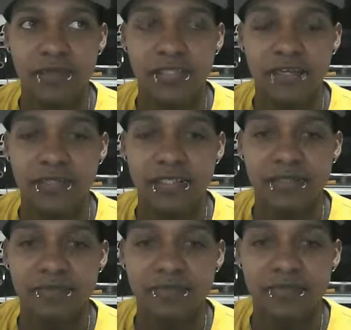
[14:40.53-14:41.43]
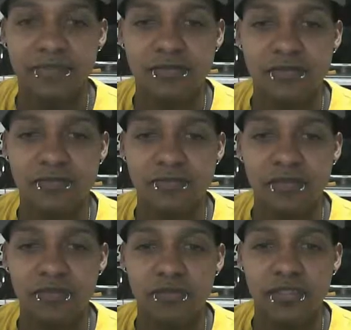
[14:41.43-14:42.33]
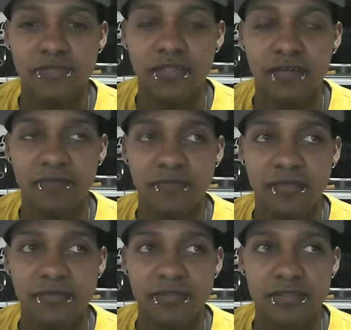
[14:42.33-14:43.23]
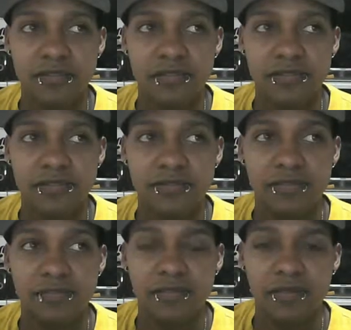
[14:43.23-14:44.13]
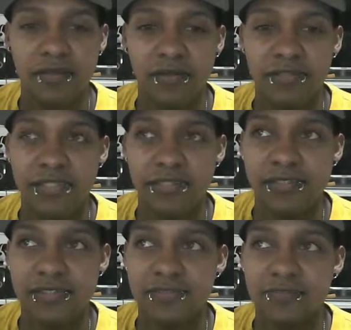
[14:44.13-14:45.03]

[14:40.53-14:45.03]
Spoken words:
Definitely, you're cool if you come from Europe, so if you don't have to take these